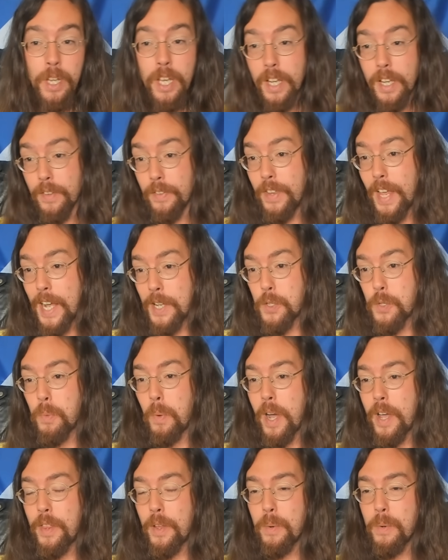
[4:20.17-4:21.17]
That's
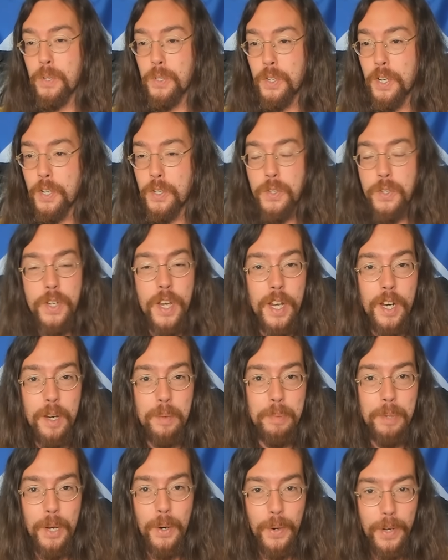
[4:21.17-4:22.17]
why there was an
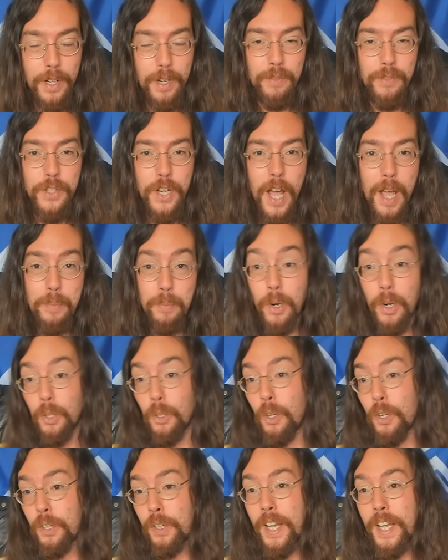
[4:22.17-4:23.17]
extended period of time where it
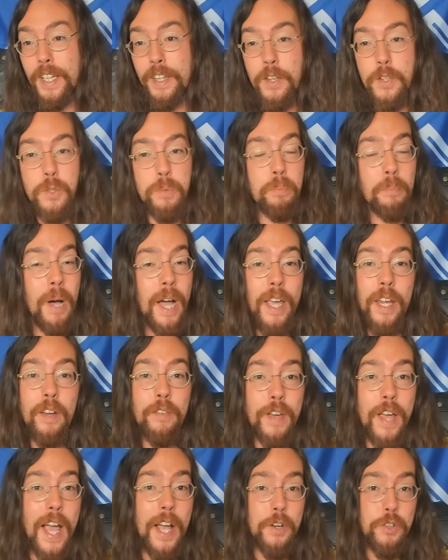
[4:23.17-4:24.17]
looked like this might
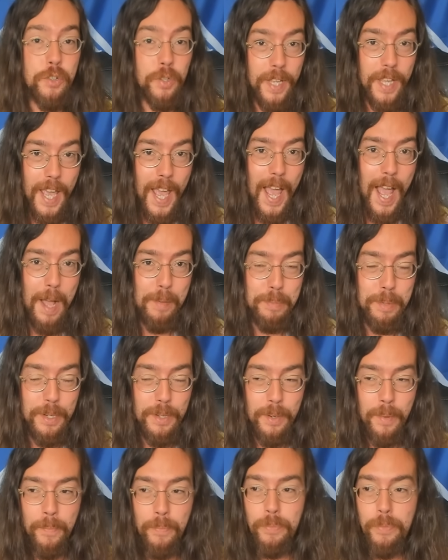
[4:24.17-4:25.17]
have actually
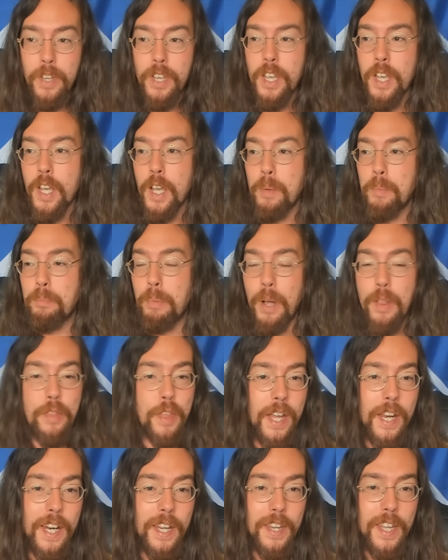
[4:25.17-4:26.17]
happened. But
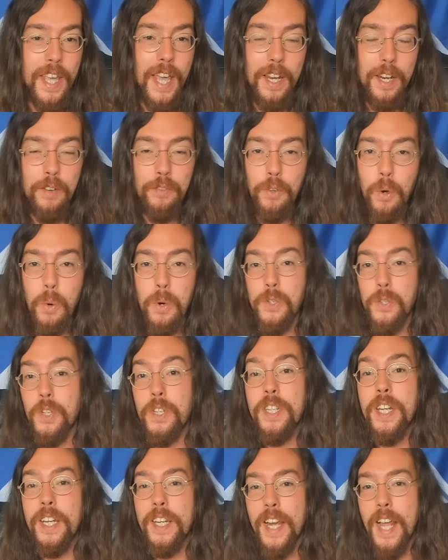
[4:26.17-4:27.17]
then in the end, of course,
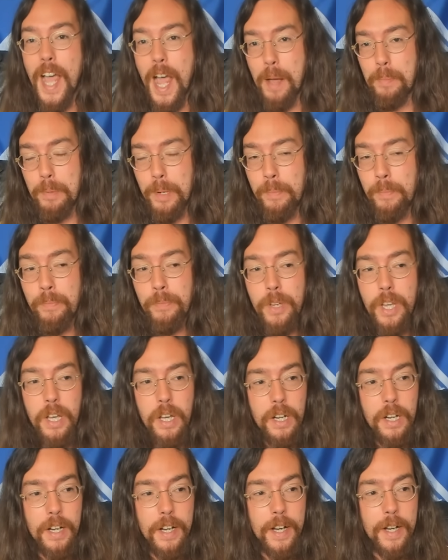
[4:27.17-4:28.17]
it didn't happen.
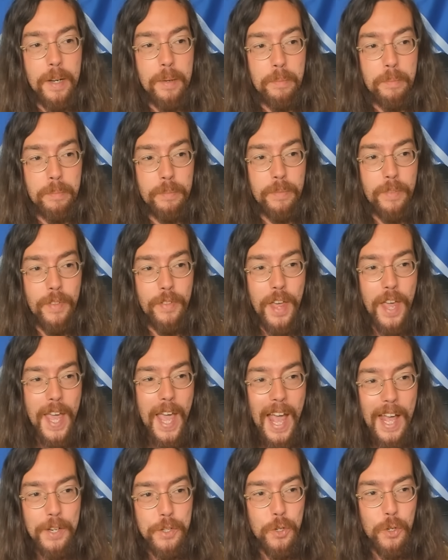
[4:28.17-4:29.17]
Um, they
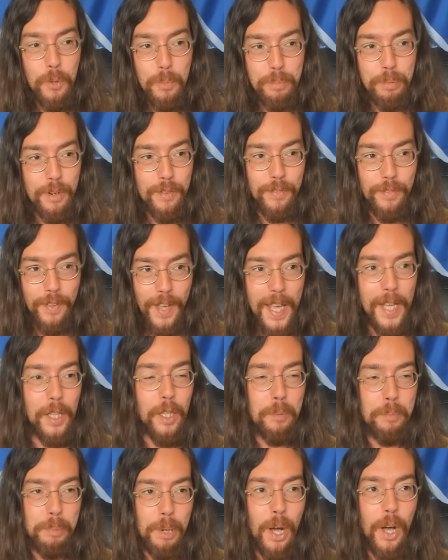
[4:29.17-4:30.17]
had to
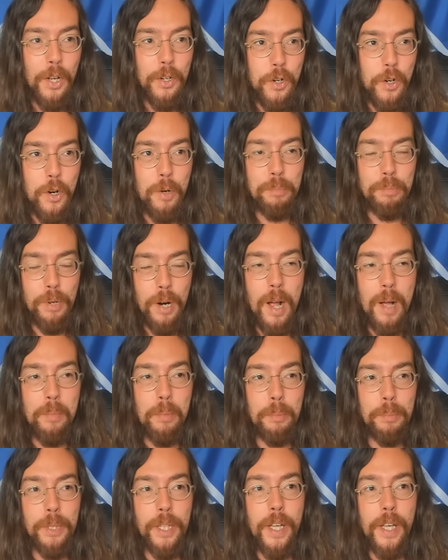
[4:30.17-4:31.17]
prevail upon her
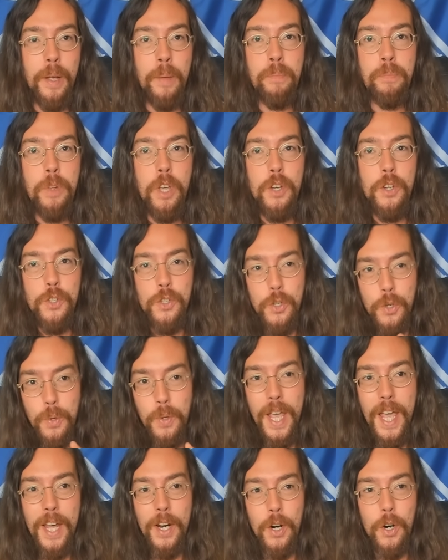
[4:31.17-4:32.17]
probably to
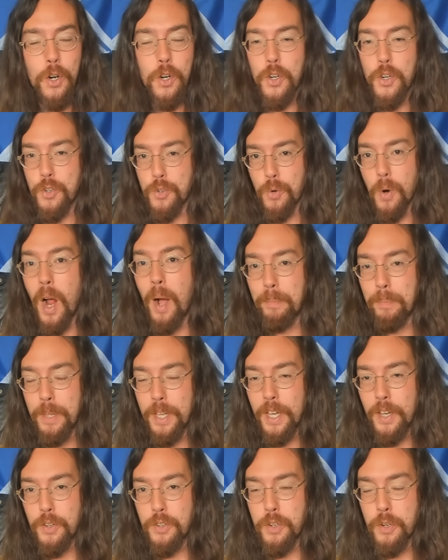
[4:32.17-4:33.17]
get her to drop
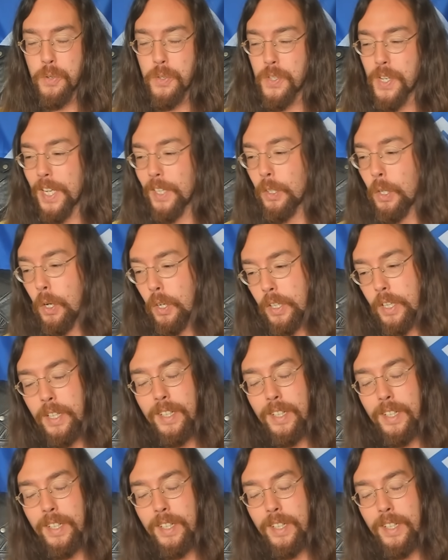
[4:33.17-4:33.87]
the issue. Say, look,